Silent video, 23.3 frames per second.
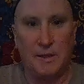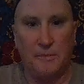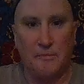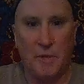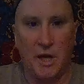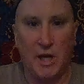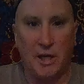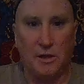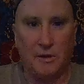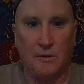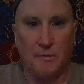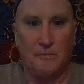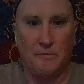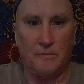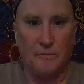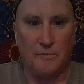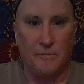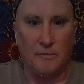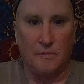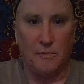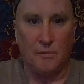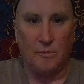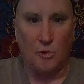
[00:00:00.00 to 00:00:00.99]
and make
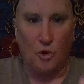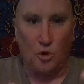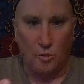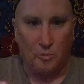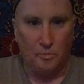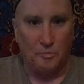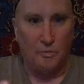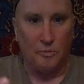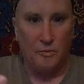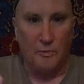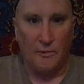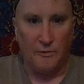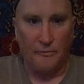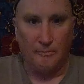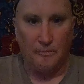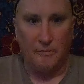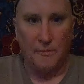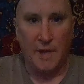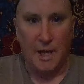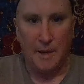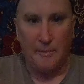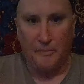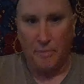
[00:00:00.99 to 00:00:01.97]
them
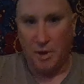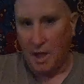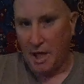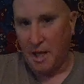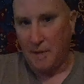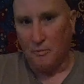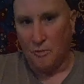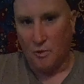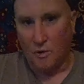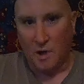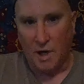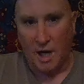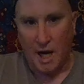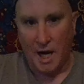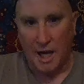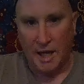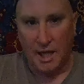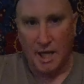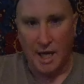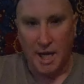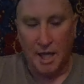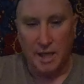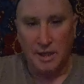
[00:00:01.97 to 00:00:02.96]
play more
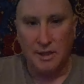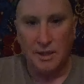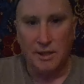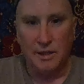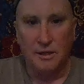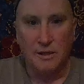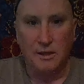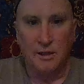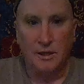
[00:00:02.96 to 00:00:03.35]
high end.